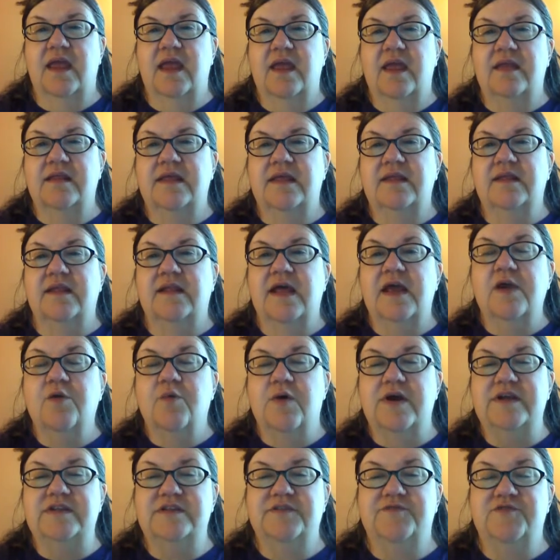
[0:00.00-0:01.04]
then
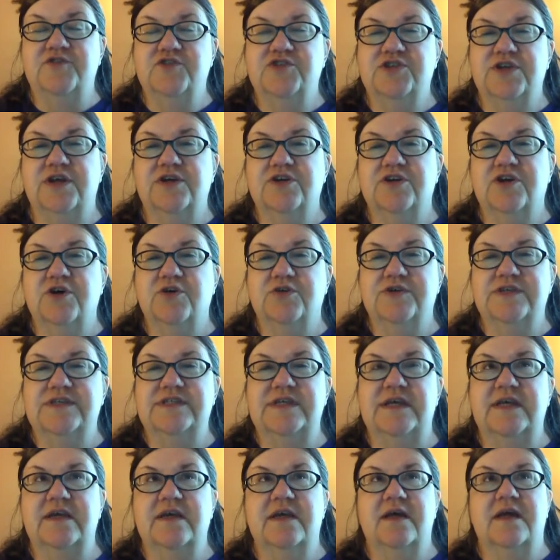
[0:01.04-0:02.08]
likewise, if you start
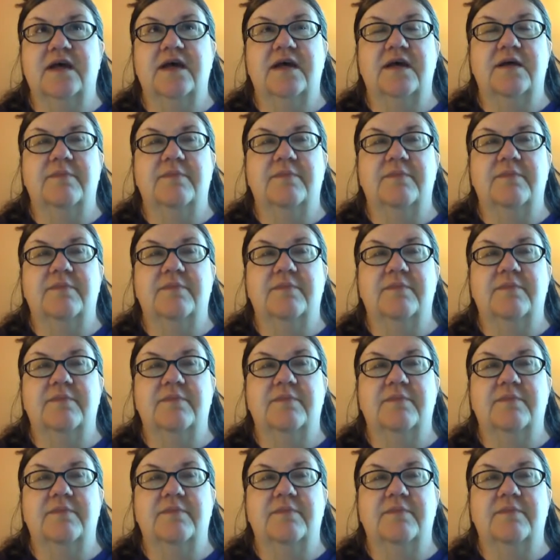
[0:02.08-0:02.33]
noticing